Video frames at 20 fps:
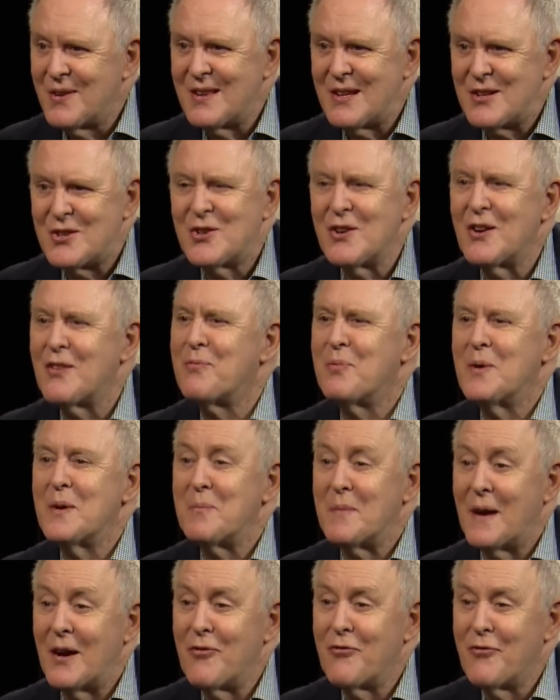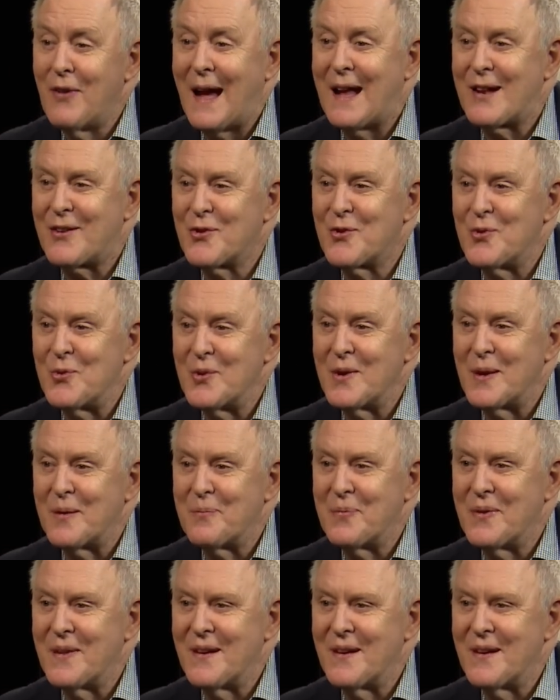they should have put my fat suit up